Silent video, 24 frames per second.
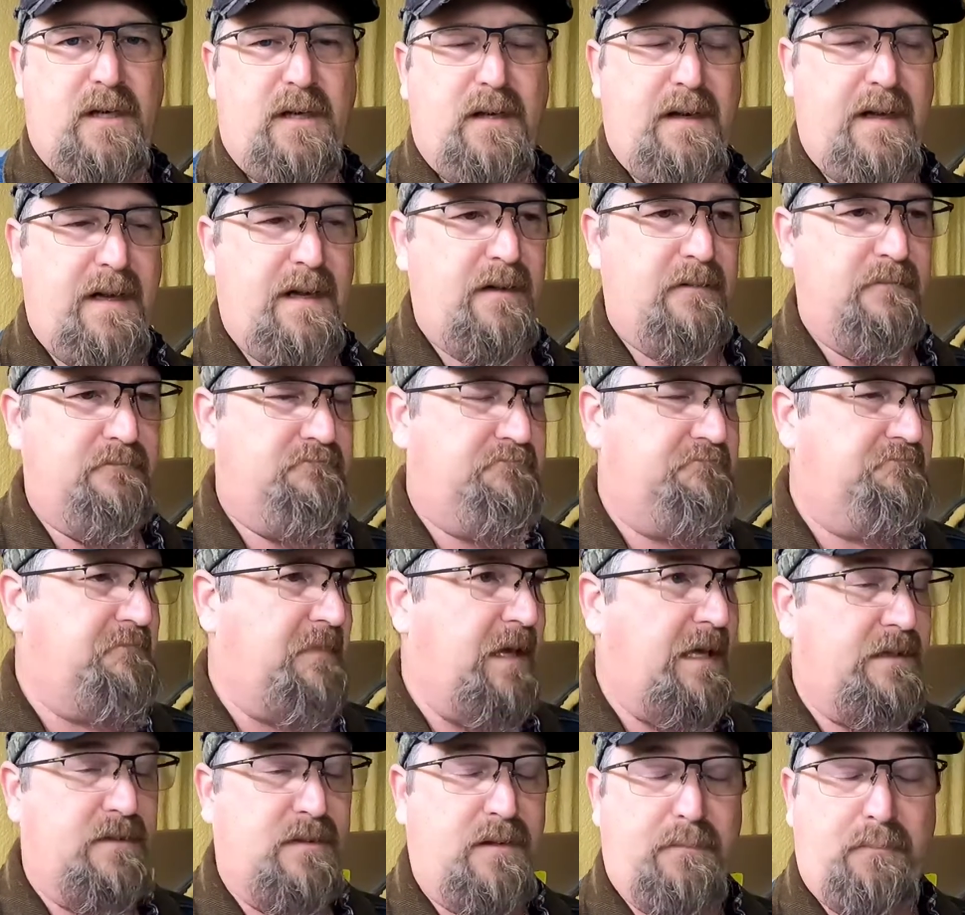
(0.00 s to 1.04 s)
cutout.
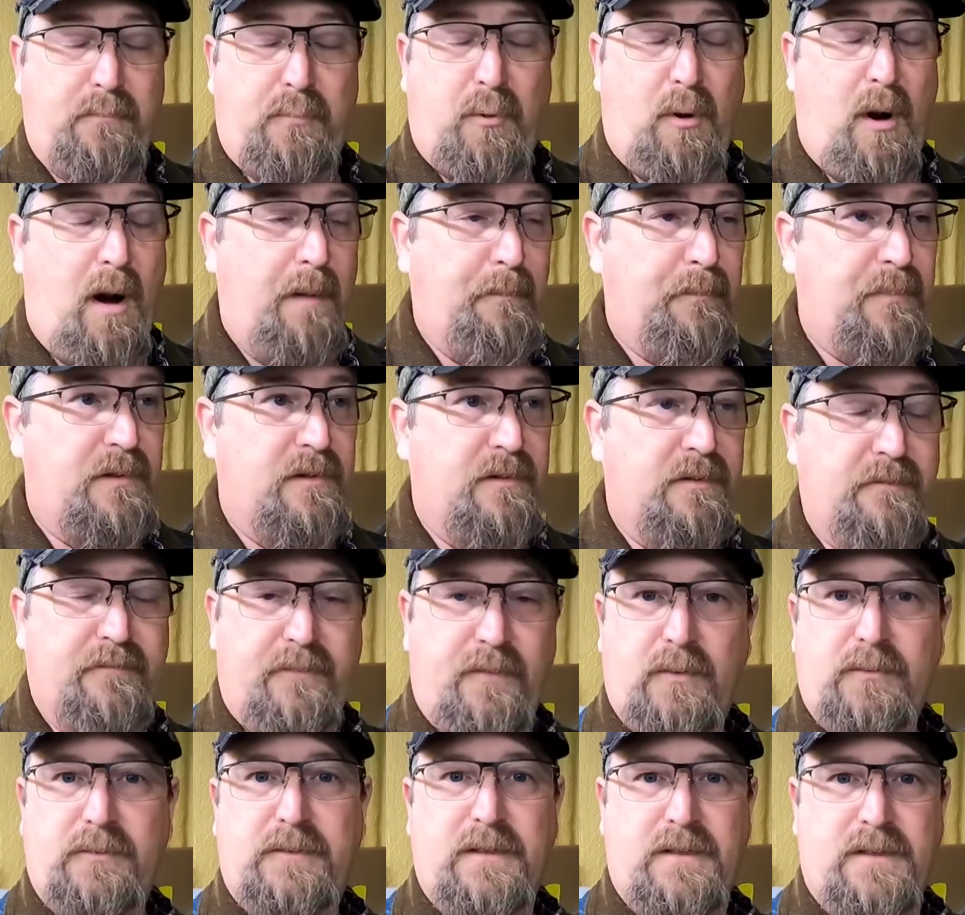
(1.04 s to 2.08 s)
That's a proper
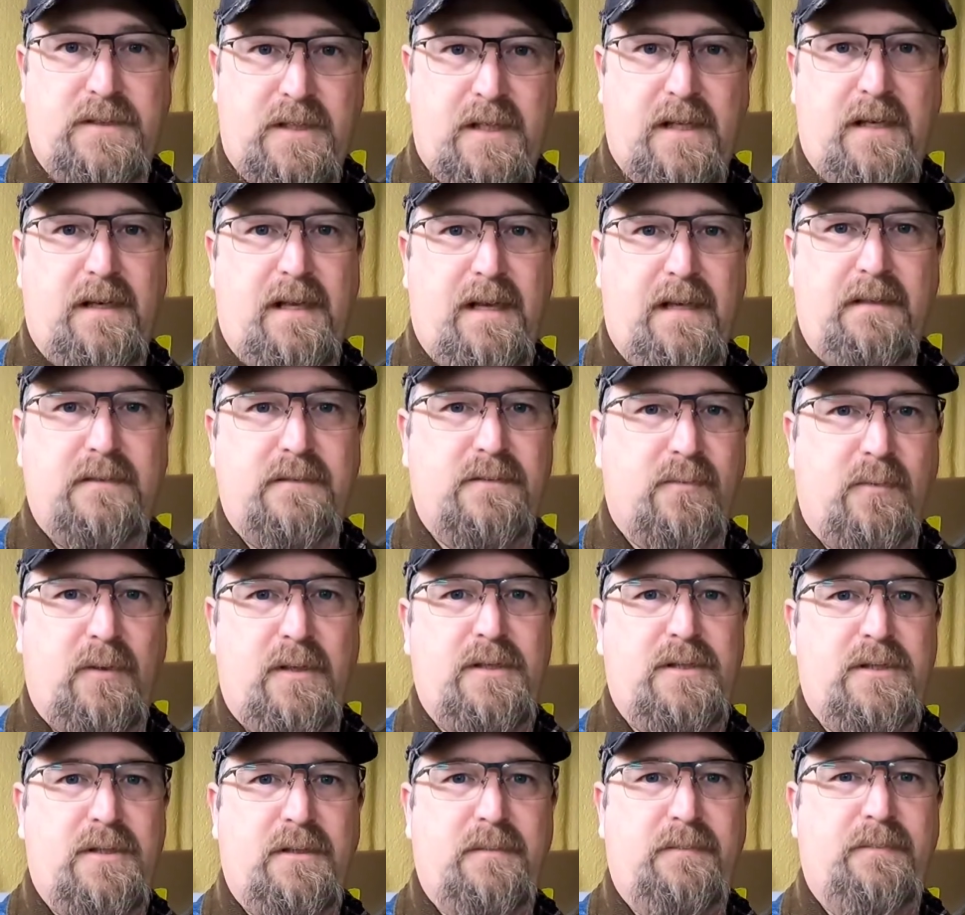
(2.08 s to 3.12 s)
voltage cutout. It's
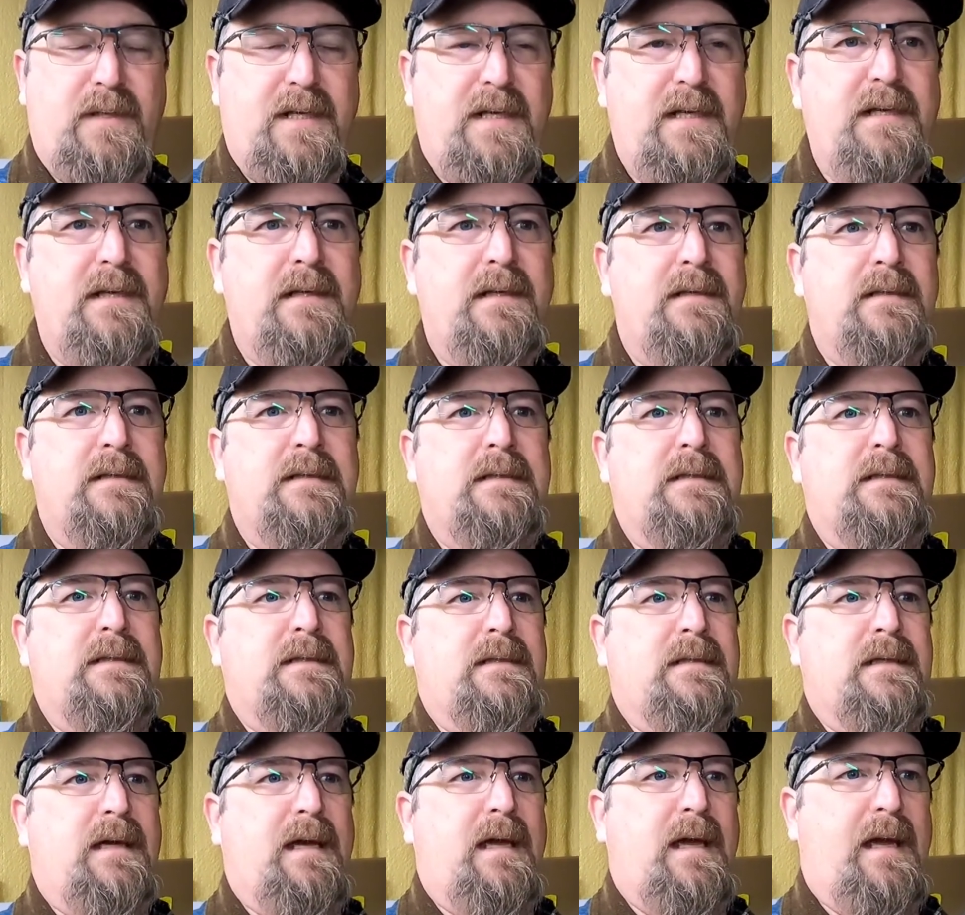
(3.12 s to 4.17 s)
where it should be.
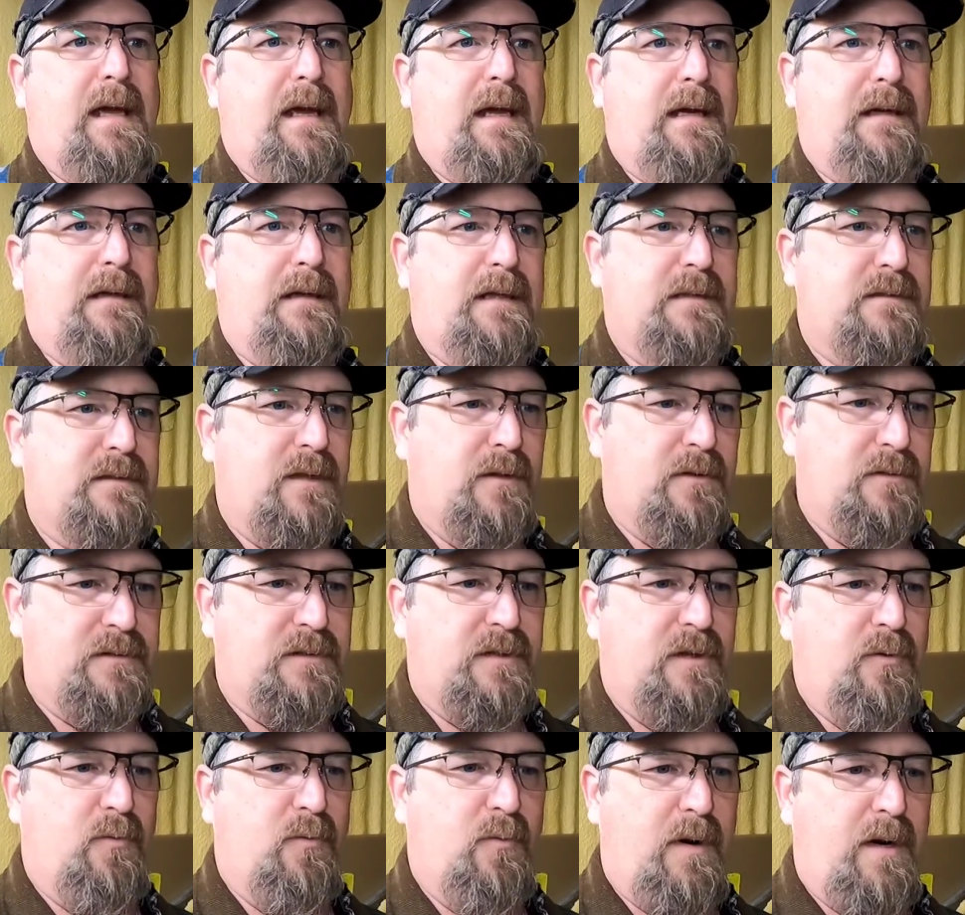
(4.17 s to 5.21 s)
And that's
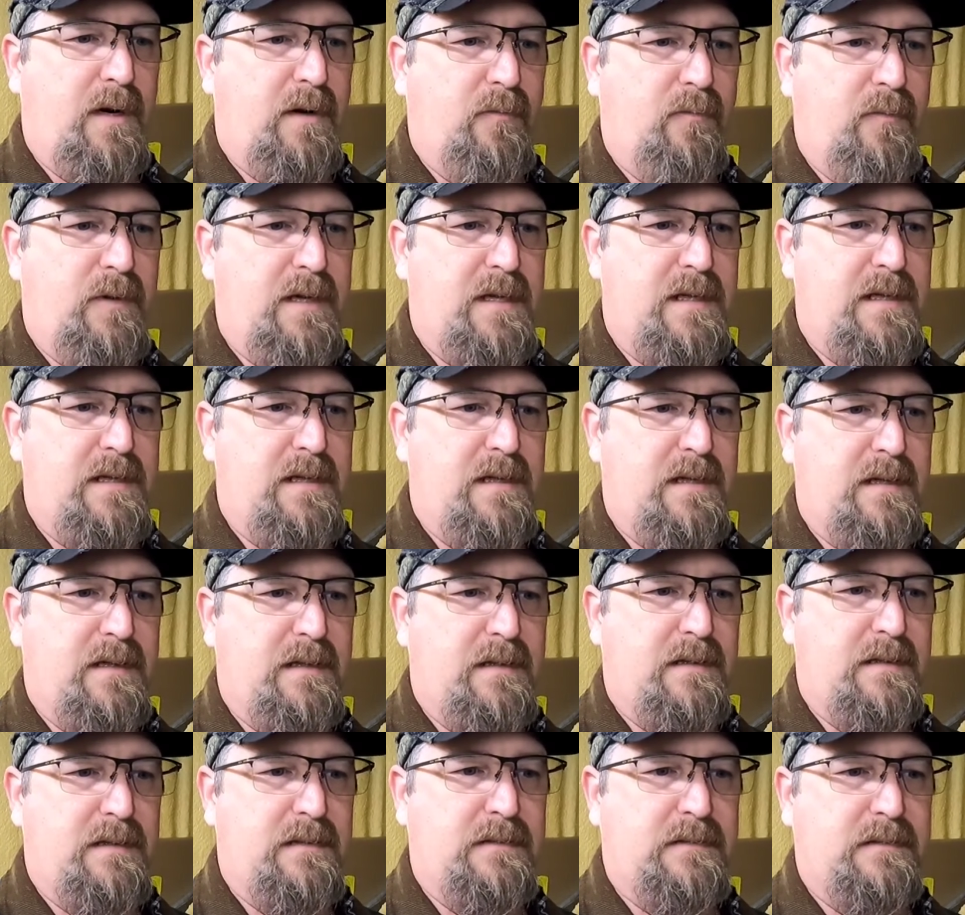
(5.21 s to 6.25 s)
also where we,
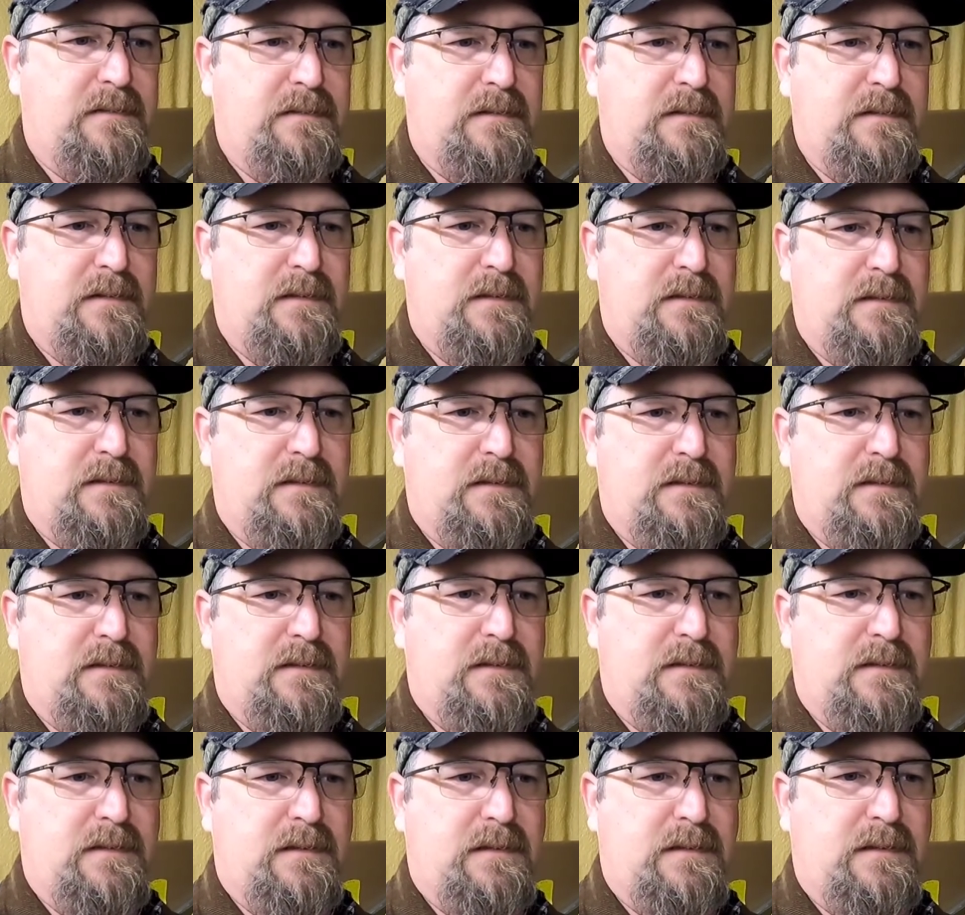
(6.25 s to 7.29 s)
uh,
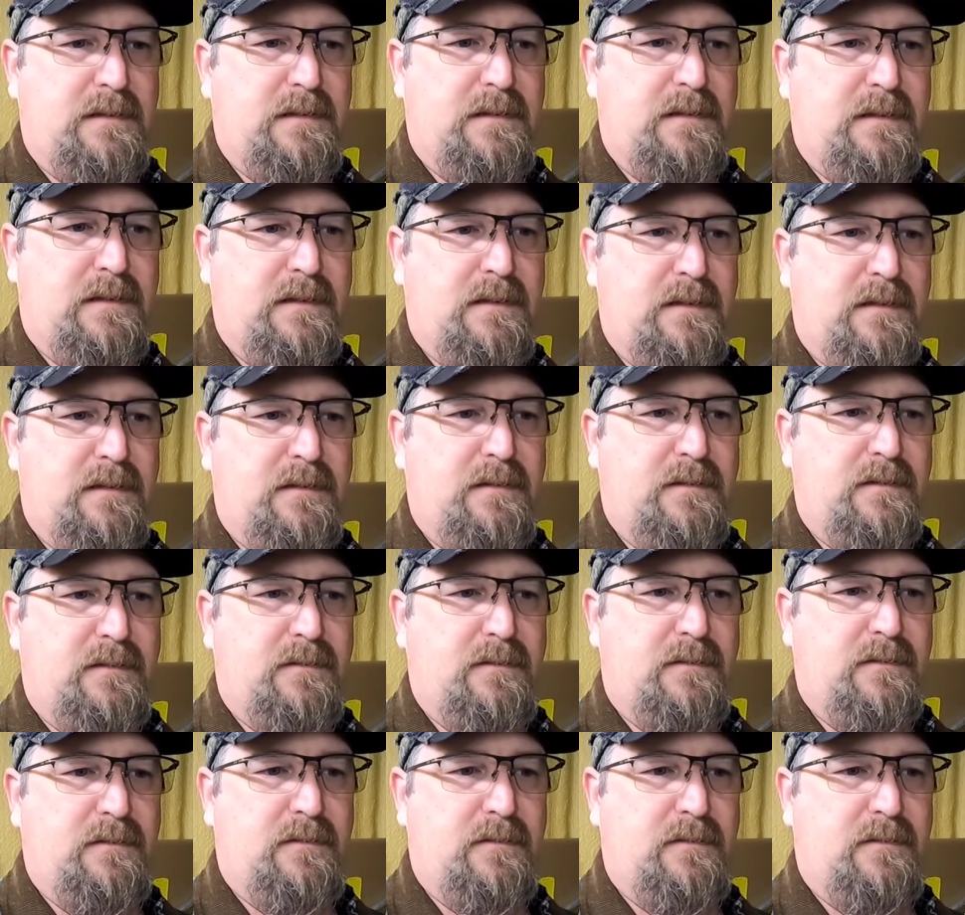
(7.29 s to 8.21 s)
uh,